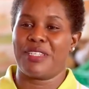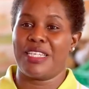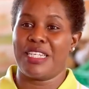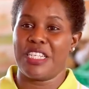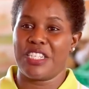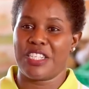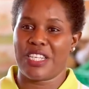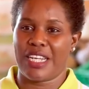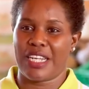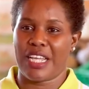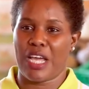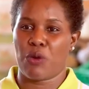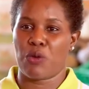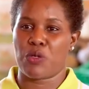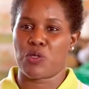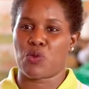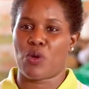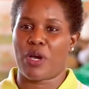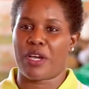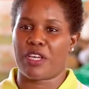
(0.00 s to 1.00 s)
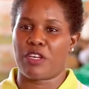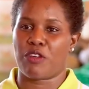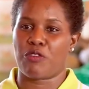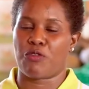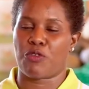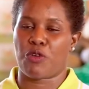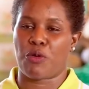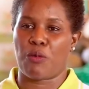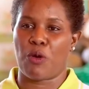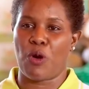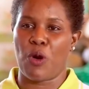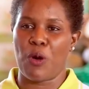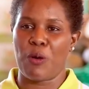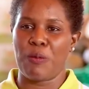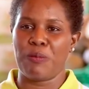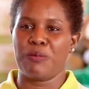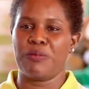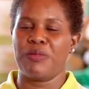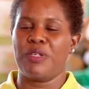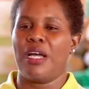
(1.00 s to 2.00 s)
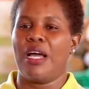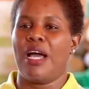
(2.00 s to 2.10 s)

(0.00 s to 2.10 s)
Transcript: Initially, I was working from home,